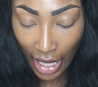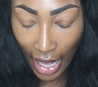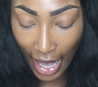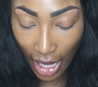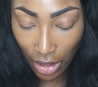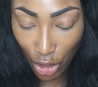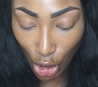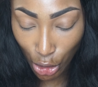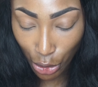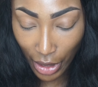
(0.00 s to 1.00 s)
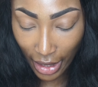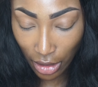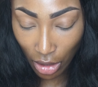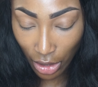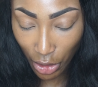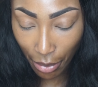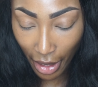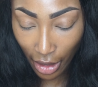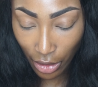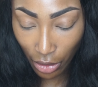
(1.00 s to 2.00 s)
as the glue that is on your
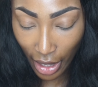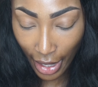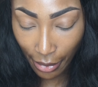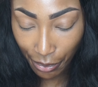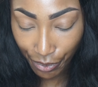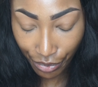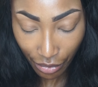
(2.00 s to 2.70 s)
band, okay?